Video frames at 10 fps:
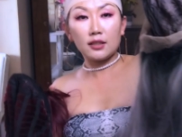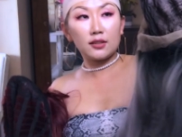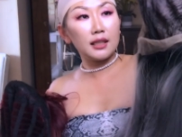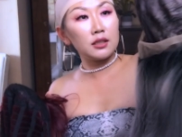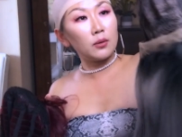So
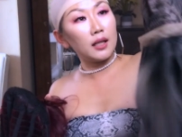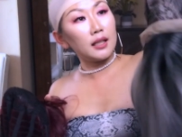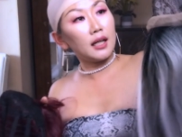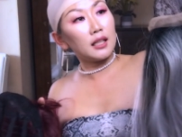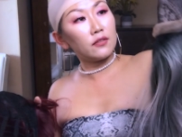this
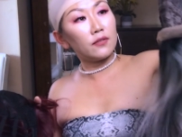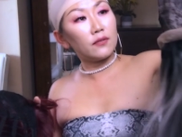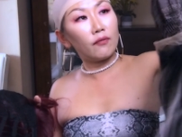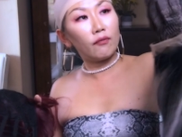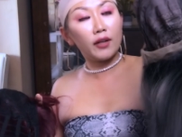one kind
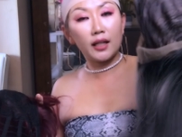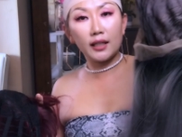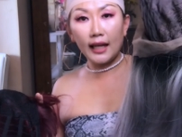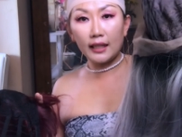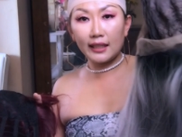of
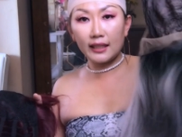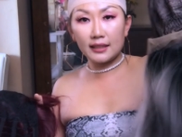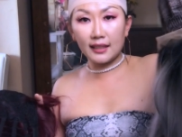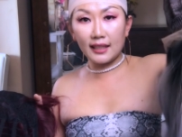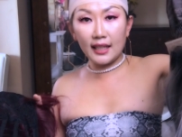connected
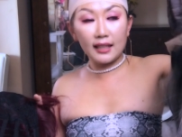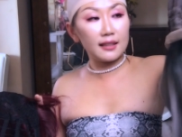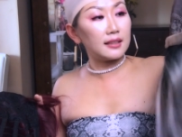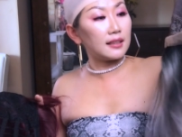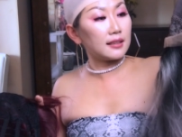
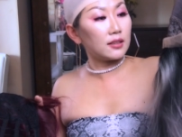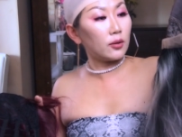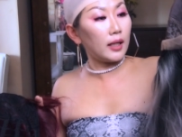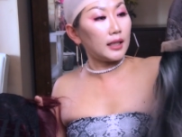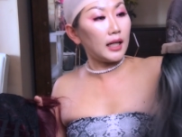together, doesn't
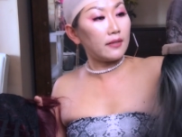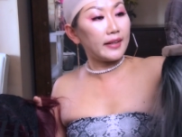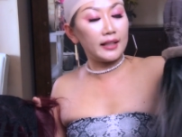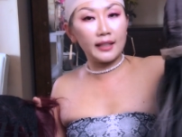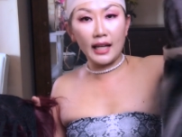quite have
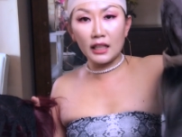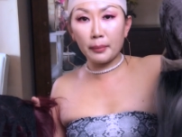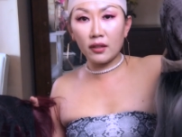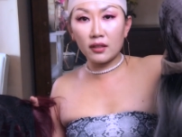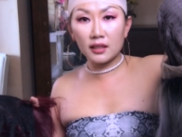that net
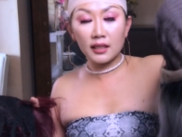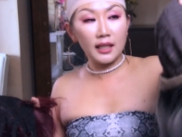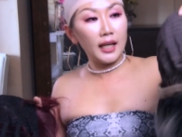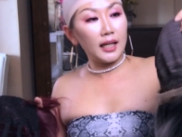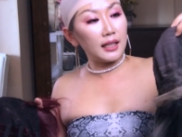part,
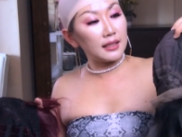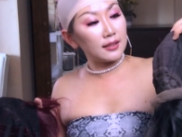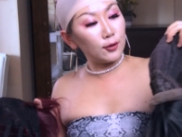and it's